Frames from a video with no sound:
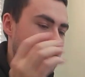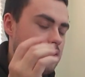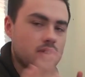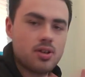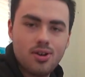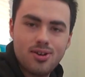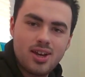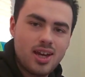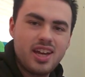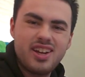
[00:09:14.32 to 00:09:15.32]
any of your
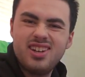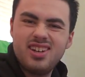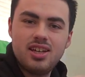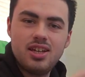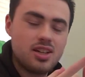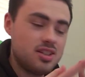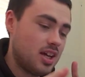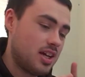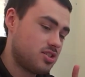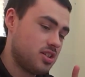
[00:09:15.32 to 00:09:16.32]
cooking, you can
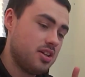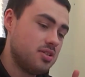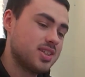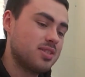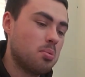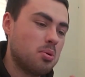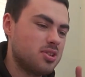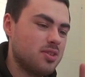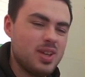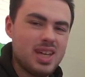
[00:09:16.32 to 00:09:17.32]
actually use this
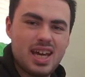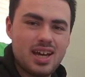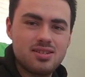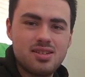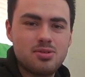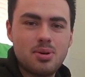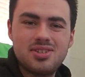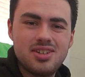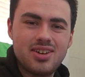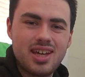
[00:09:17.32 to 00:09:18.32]
water for your kettle as well,
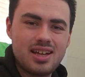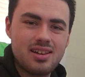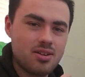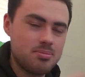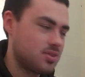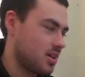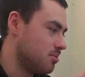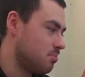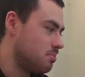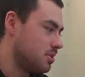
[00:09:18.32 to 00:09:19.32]
so you don't get that lime
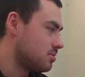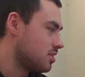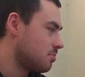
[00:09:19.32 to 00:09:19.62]
scale build